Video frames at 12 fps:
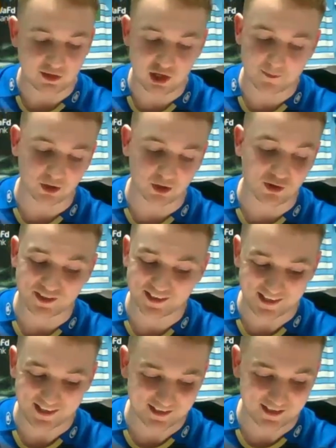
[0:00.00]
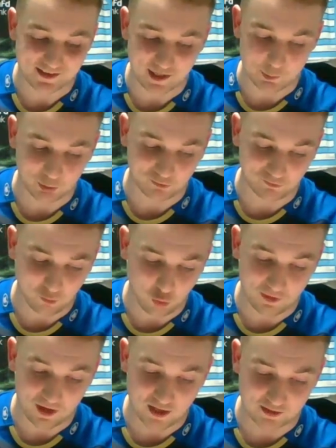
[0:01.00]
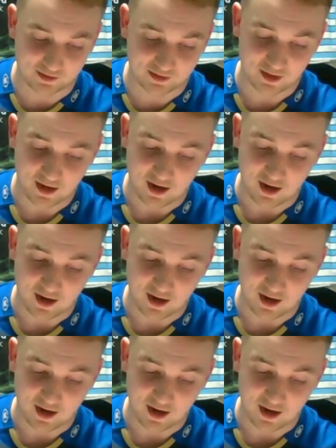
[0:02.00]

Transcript: terms of consistency and performance,